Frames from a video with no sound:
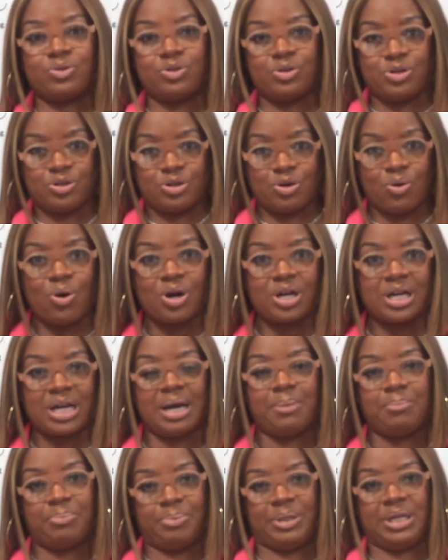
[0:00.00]
your
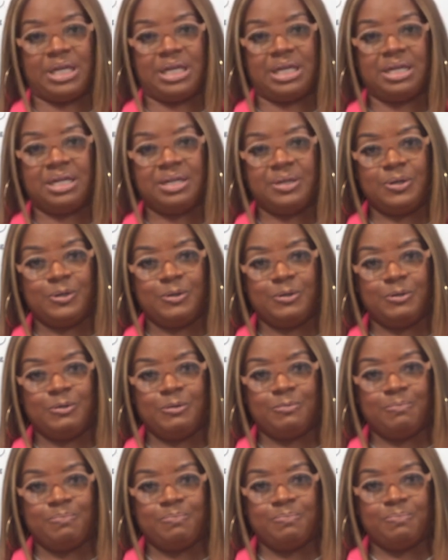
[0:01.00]
company.
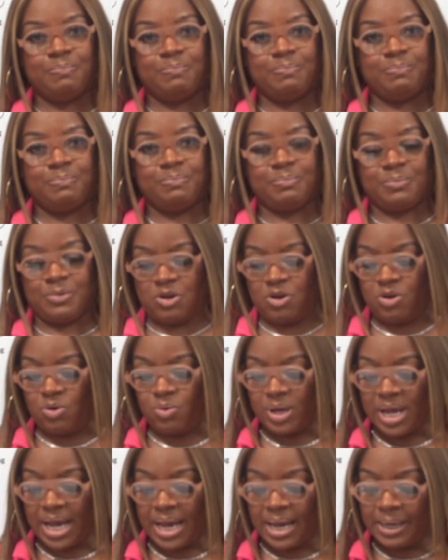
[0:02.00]

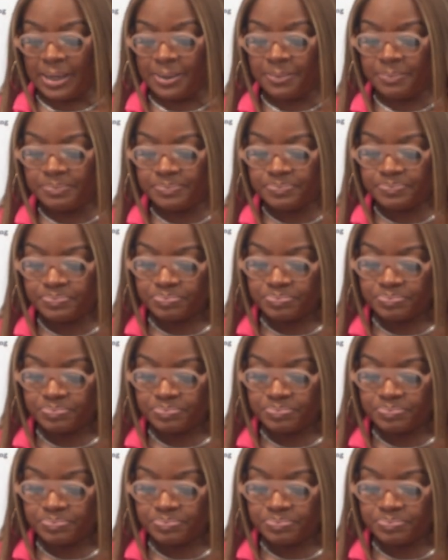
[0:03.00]
Okay?